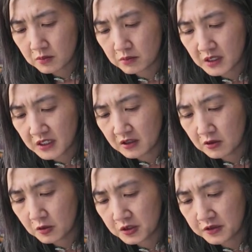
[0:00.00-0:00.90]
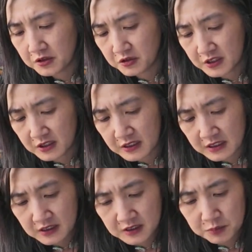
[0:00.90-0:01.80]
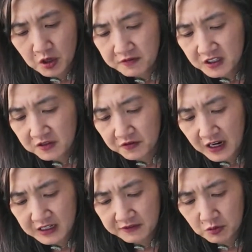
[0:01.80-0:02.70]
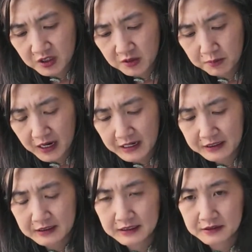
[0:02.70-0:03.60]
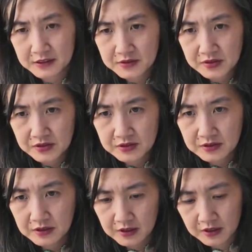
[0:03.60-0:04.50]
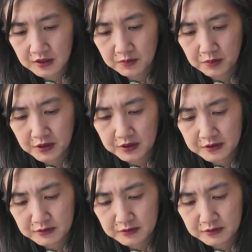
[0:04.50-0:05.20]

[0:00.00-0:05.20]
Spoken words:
making a whole nother unit. It's perfectly fine if you want to combine it like this, but